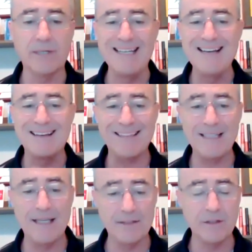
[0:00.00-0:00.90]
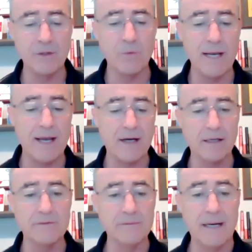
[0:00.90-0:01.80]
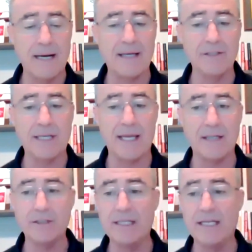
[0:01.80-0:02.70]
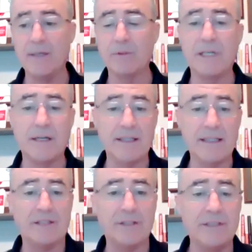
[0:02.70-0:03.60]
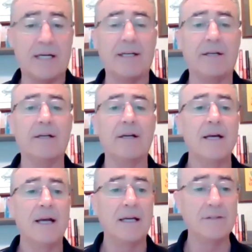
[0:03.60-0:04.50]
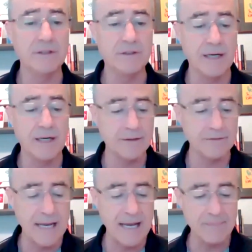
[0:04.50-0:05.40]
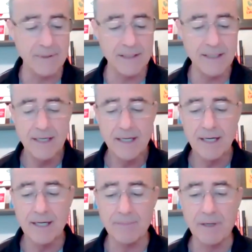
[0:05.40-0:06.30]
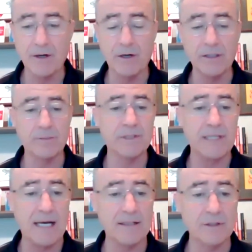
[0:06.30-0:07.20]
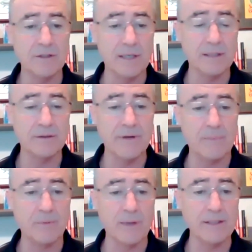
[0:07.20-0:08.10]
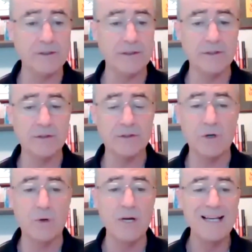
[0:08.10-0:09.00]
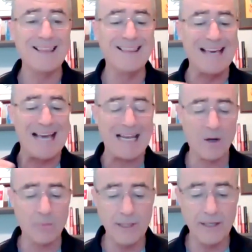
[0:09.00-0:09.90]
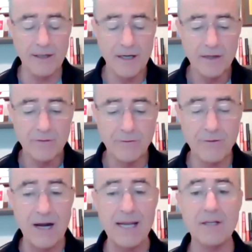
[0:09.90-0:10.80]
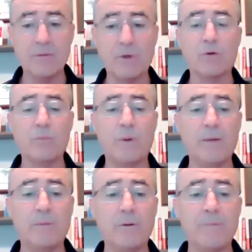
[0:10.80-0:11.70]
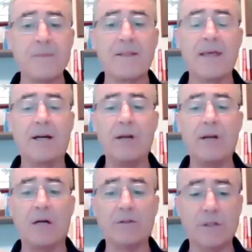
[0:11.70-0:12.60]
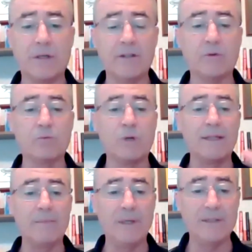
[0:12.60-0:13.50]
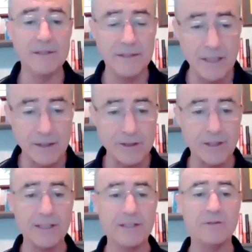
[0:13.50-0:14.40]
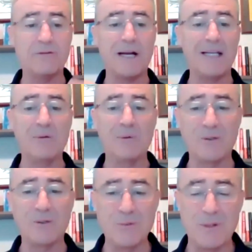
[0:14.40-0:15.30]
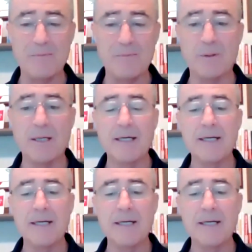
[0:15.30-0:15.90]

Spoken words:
Nothing gets in the way of my education. Nikki will tell you that. She's on here as our director of admin, and her husband Scott is our director of operations. So that helped me find and recruit people that are now starting to run the business. They're starting to find and recruit people.